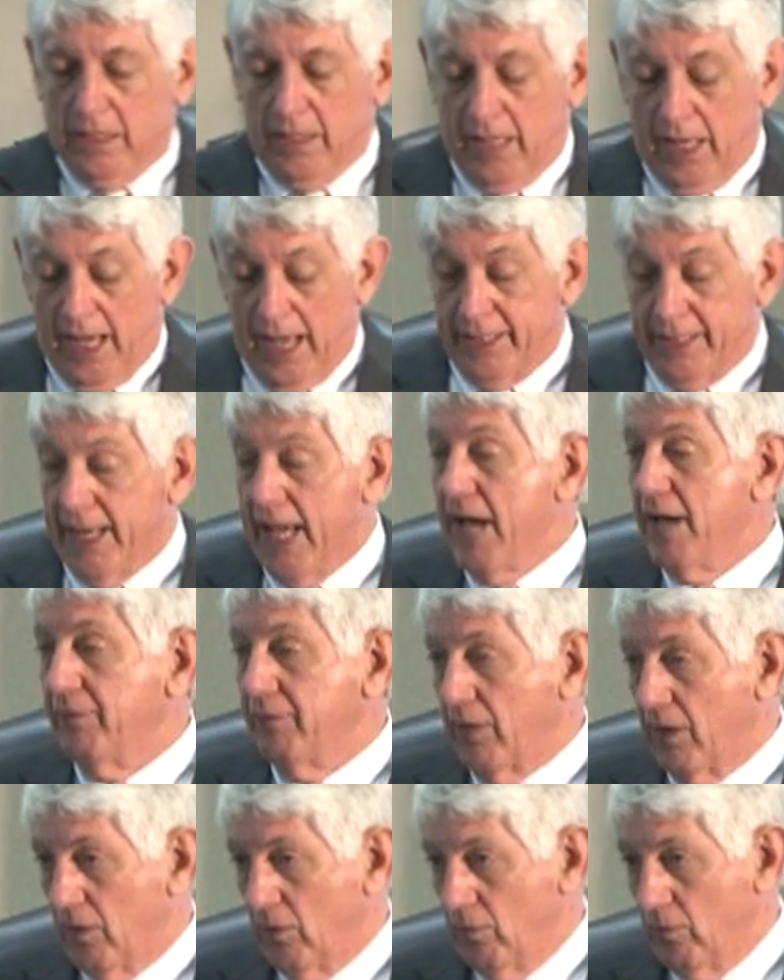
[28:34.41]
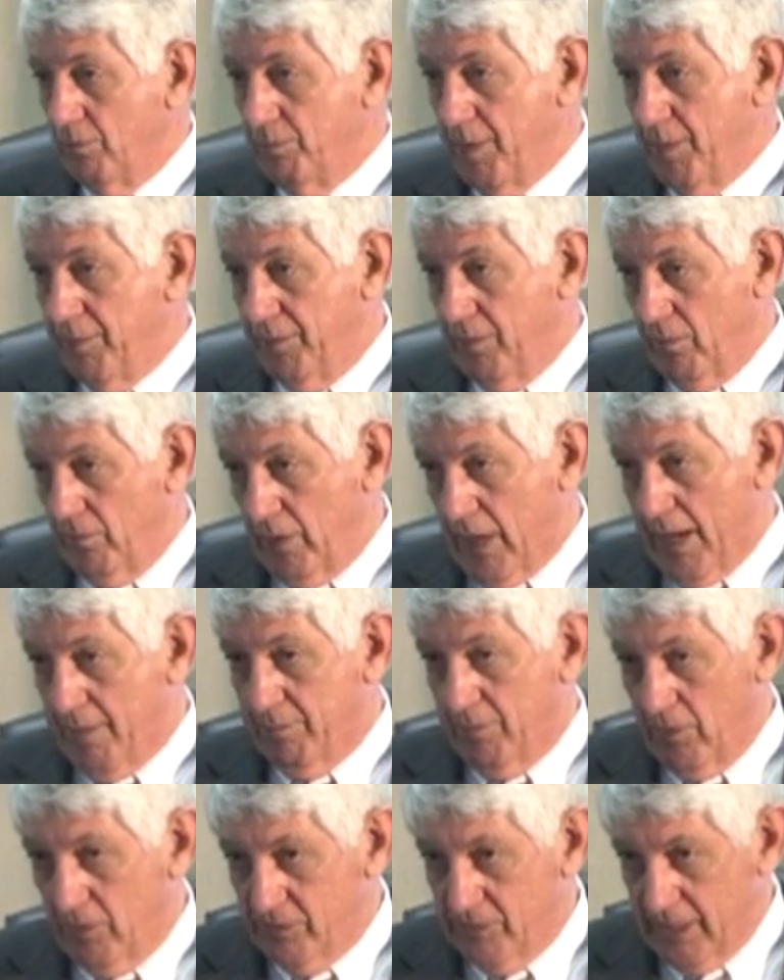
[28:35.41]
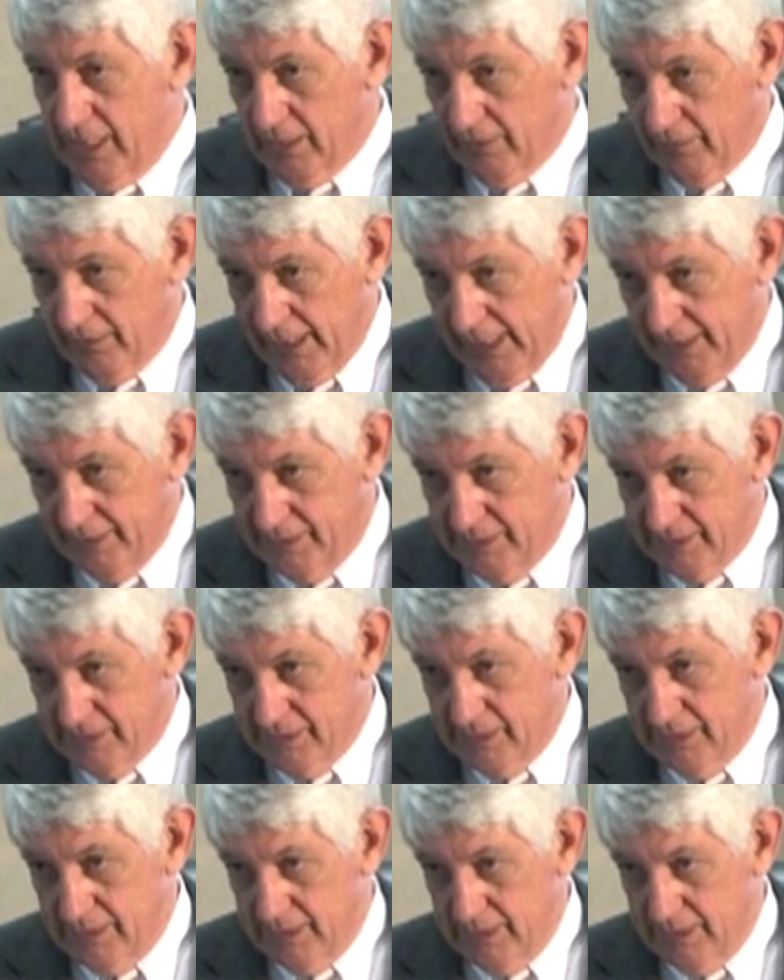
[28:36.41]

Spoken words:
I now know people don't like motorcycle cases.